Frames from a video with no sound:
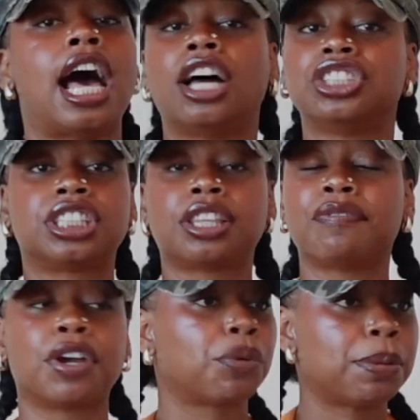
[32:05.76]
I'll just get the
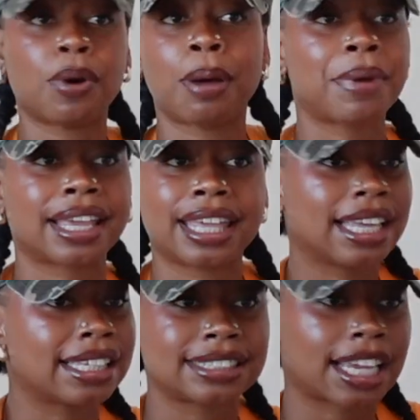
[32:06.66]
fucking repo. I'm not
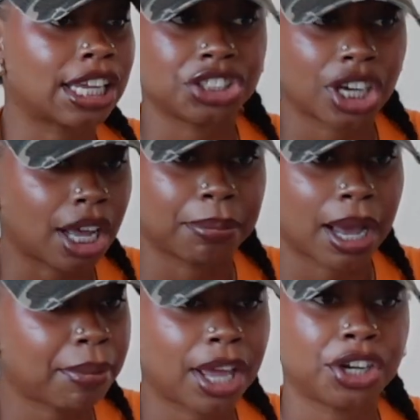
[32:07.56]
getting a second job.
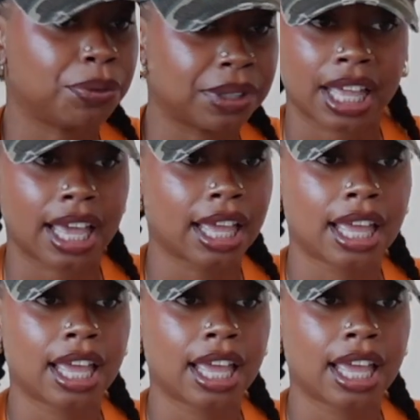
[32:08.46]
I'm not doing that.